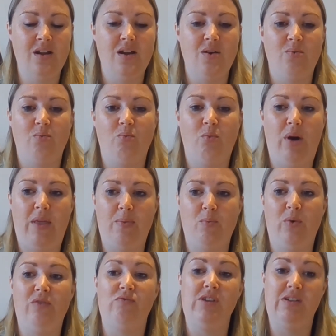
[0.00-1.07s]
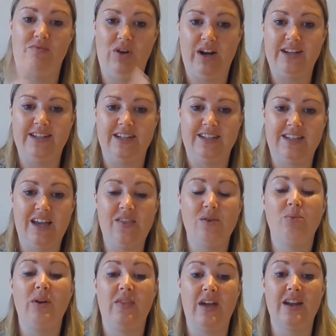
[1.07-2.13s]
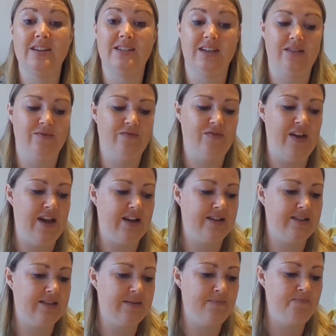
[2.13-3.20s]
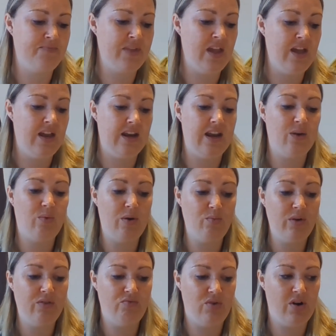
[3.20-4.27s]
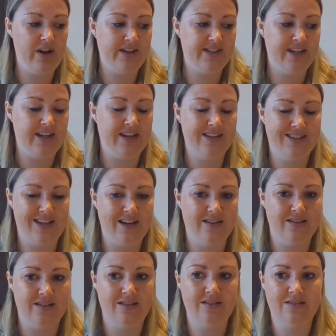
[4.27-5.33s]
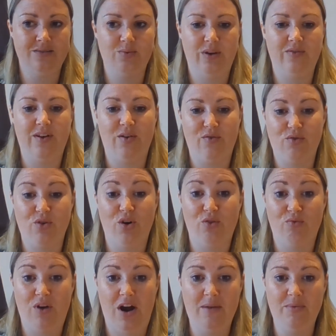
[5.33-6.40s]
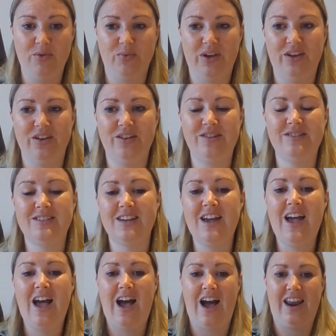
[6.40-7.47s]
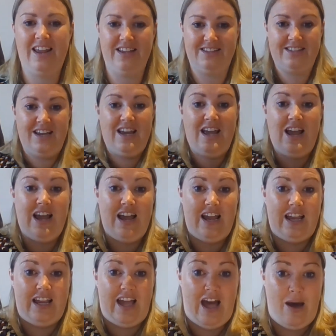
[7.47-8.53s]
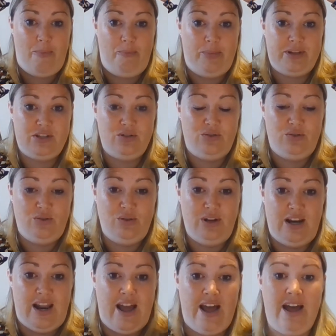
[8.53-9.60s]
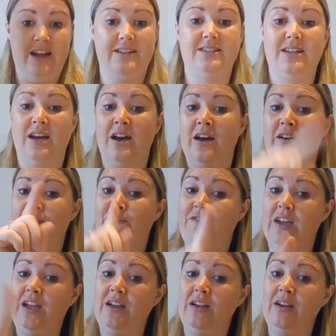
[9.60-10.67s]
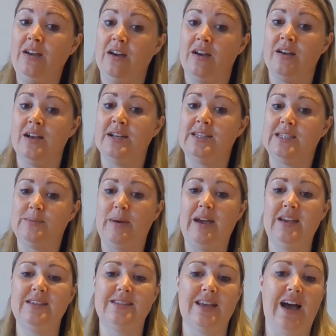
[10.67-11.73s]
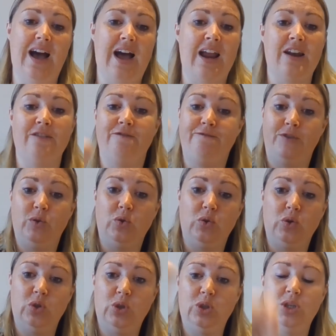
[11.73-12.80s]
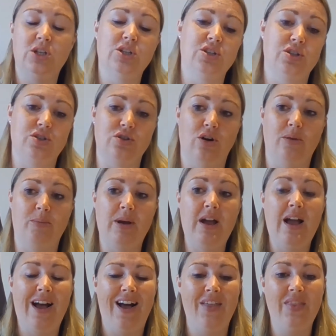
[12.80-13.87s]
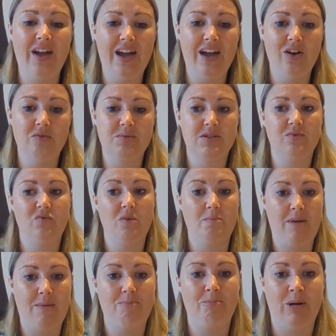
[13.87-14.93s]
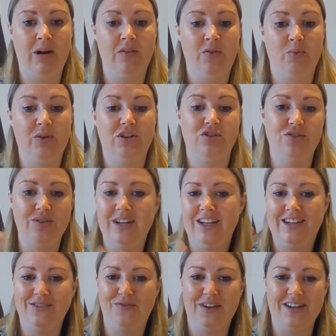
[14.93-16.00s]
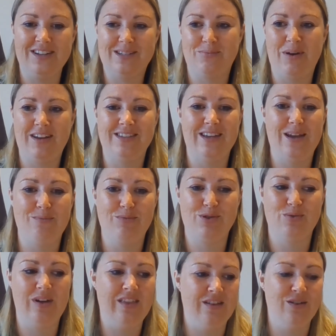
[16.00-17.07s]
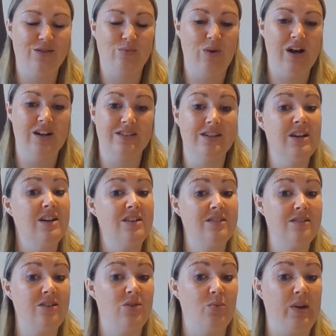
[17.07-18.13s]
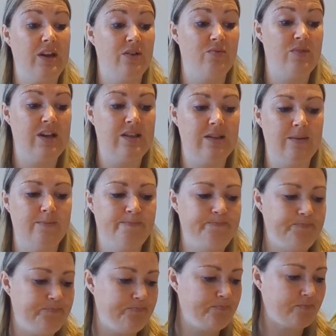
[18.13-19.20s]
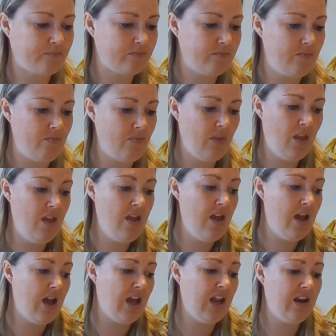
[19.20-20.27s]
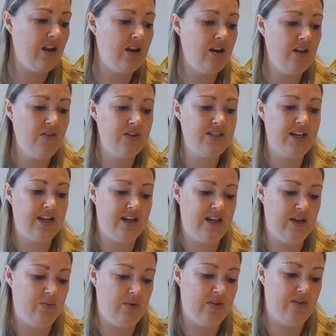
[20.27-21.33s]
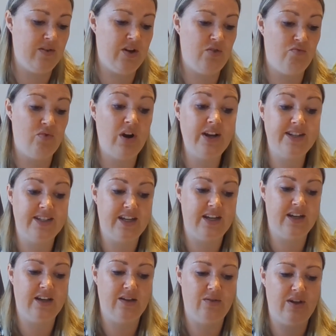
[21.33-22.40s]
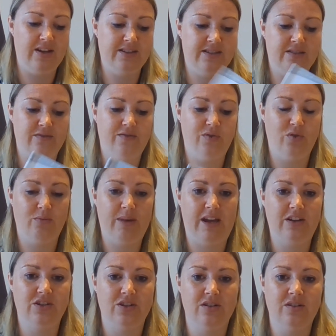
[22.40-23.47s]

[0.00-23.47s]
When we rewrite it together, we then tick and fix. Now when we're writing a sentence, we've got a rhyme that we use, and it's capital letter, finger, space, and a full stop. And that helps them remember that we do need a finger space in between those words so that we can read them. And another technique with the writing is the formation.